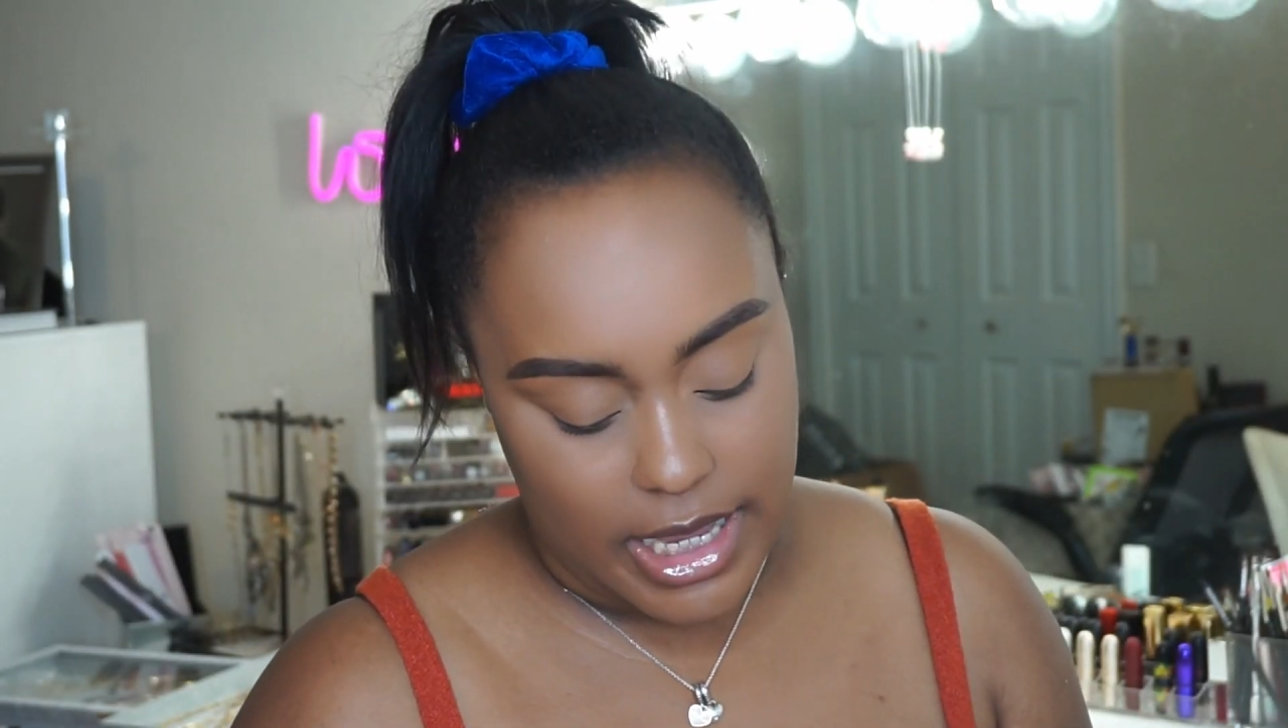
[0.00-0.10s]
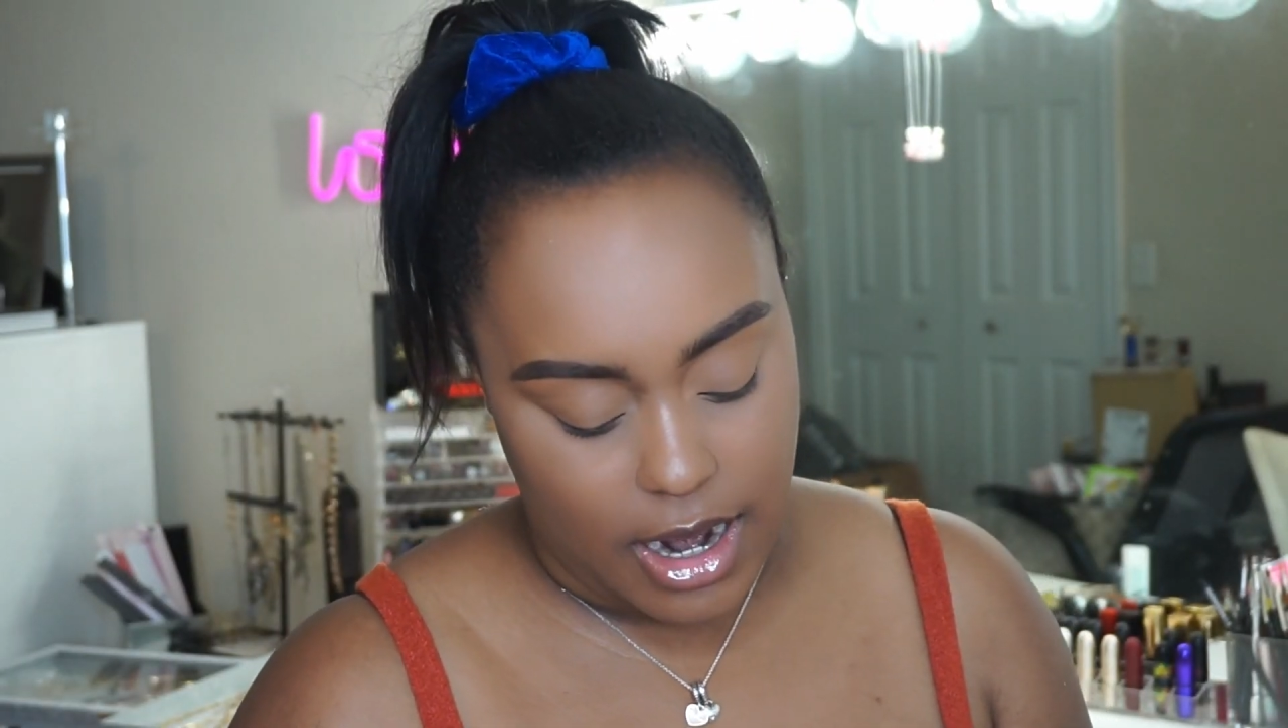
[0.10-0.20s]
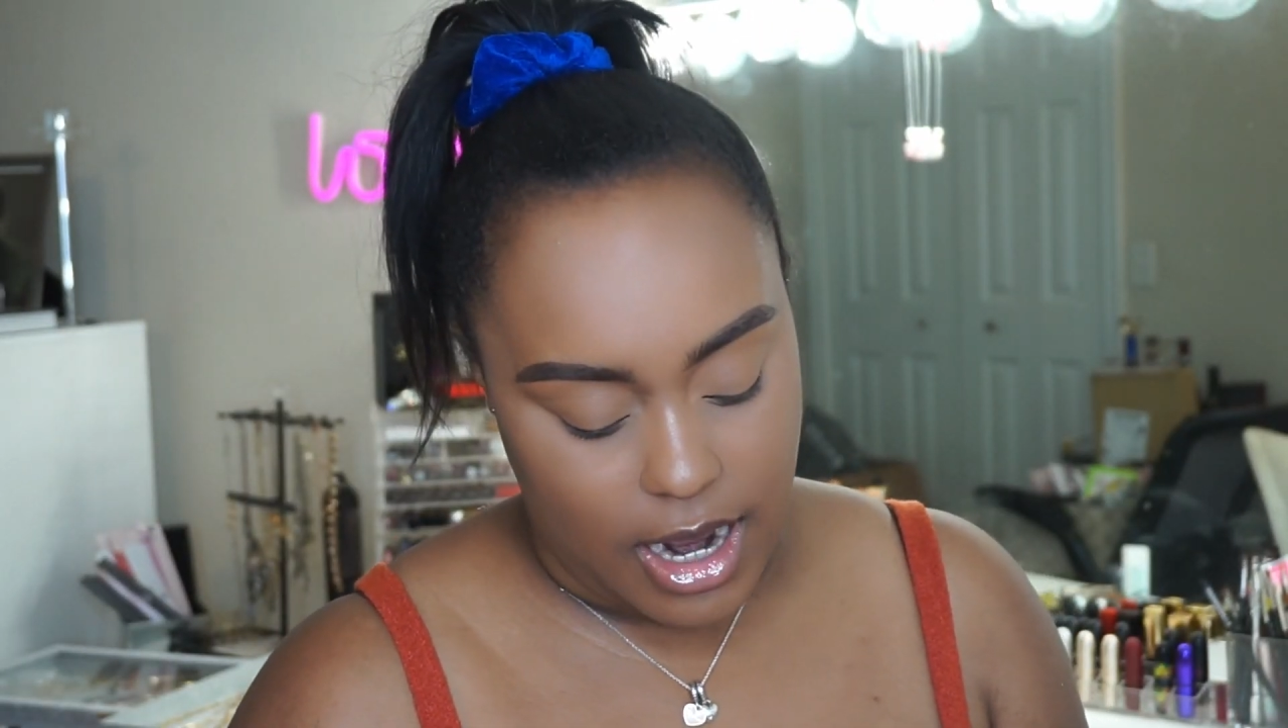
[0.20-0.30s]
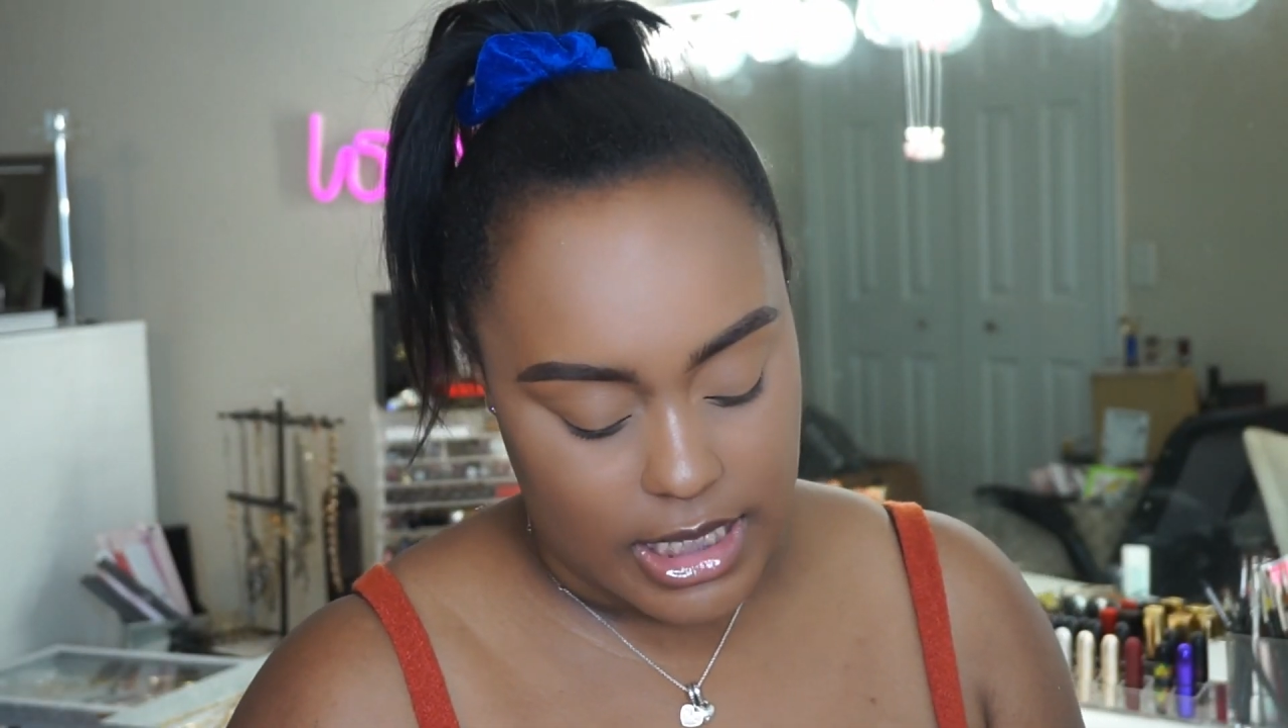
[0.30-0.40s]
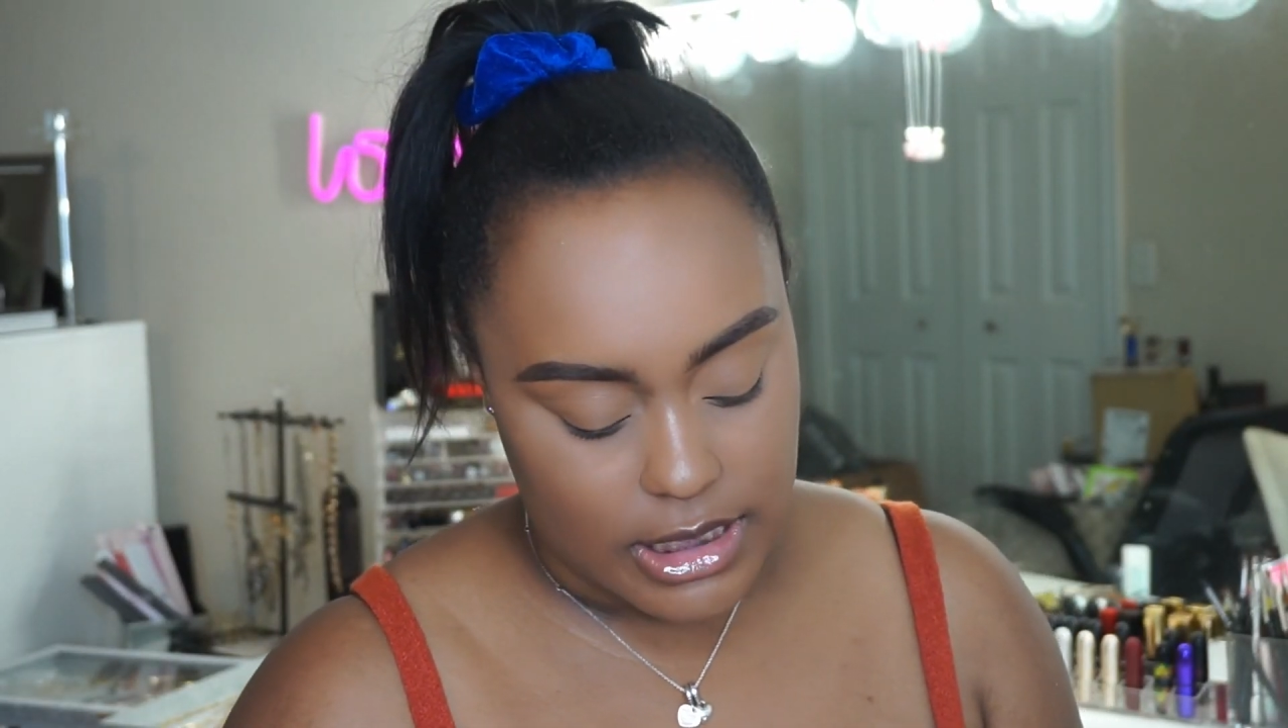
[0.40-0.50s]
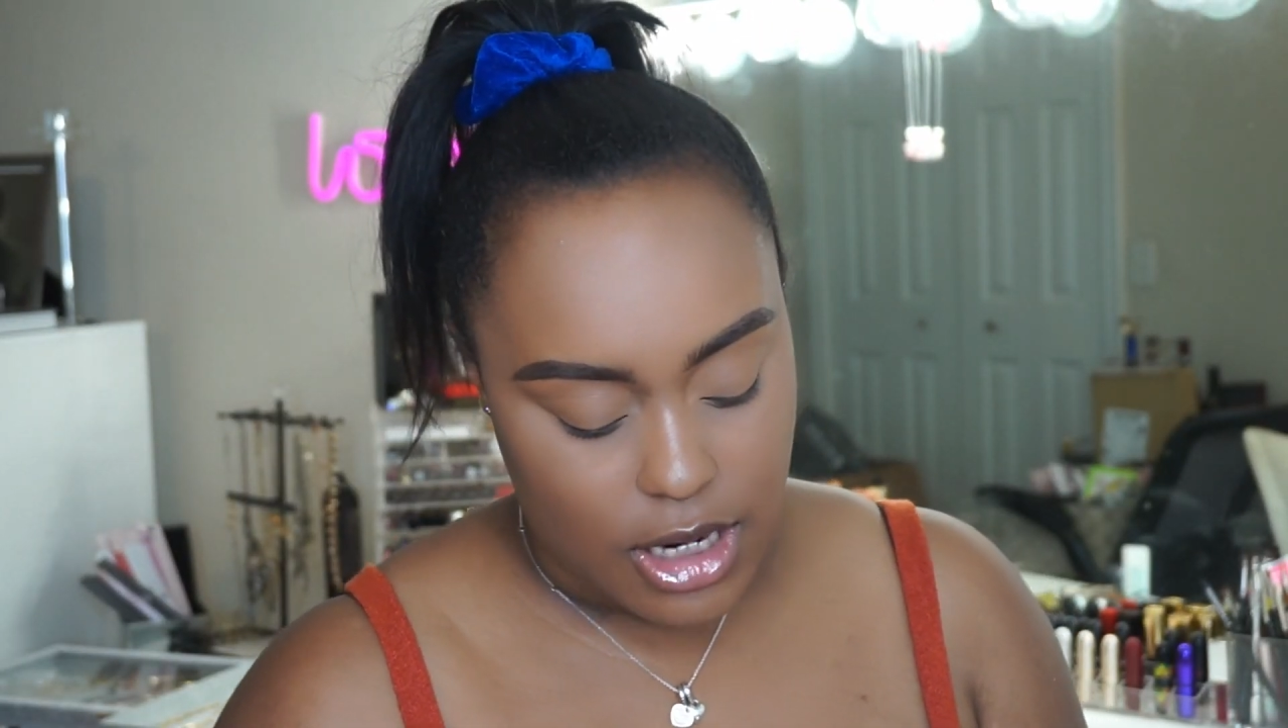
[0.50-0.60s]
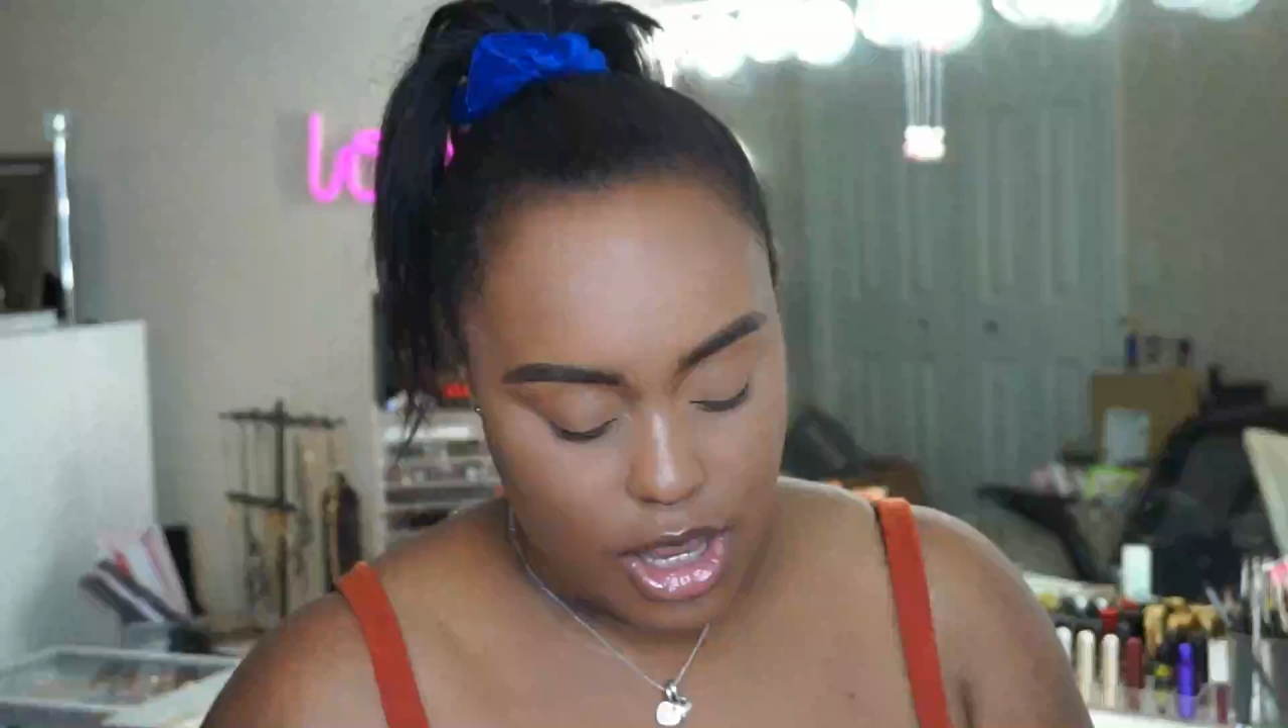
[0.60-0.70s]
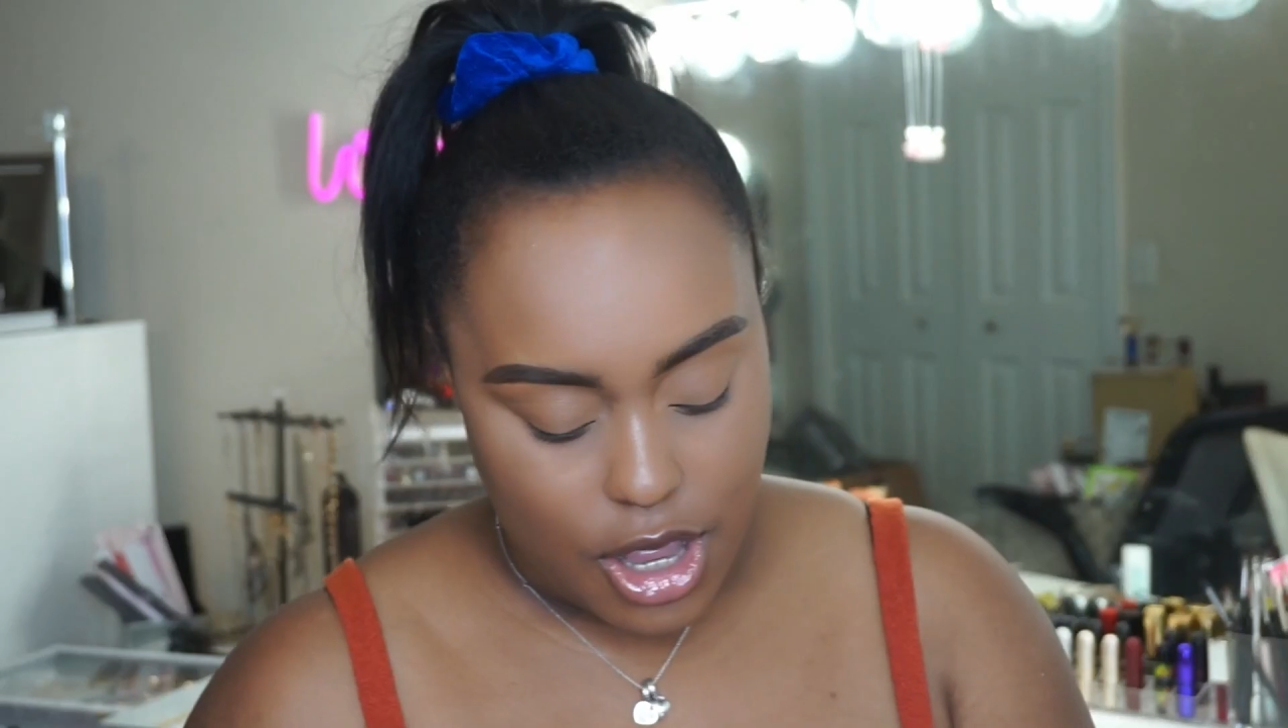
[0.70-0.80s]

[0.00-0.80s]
got